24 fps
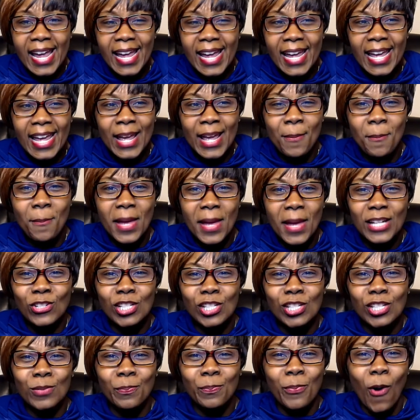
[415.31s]
it may just
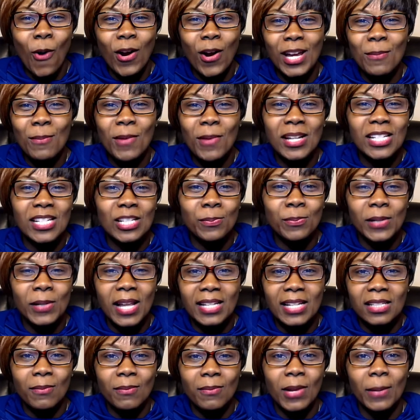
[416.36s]
spark it may just be like
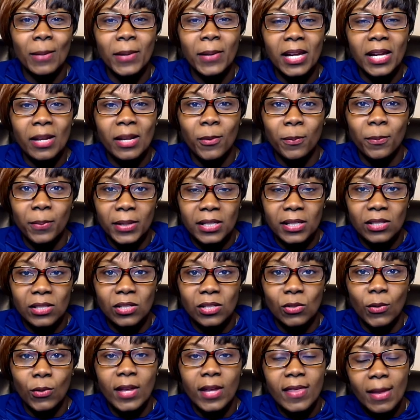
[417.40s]
somebody picking up a
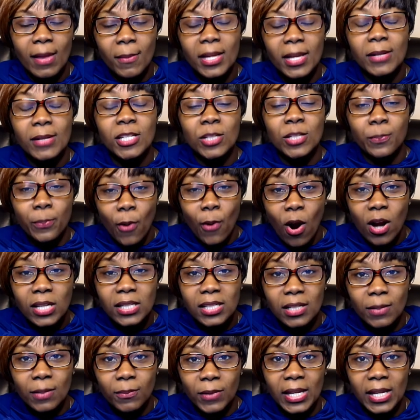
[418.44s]
pencil and then they spark
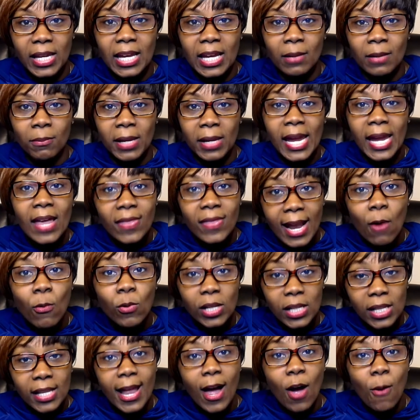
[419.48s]
something in me and then i
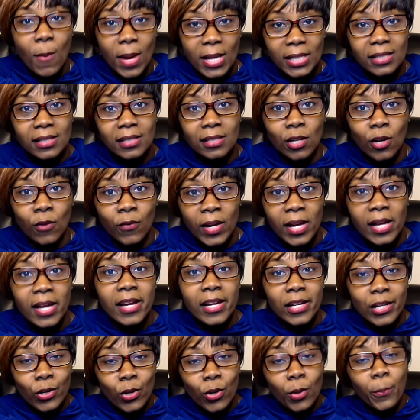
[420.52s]
will allow myself
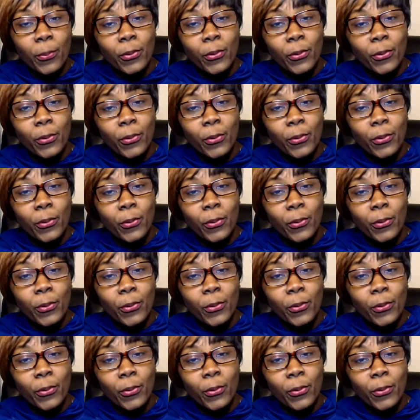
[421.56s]
you know to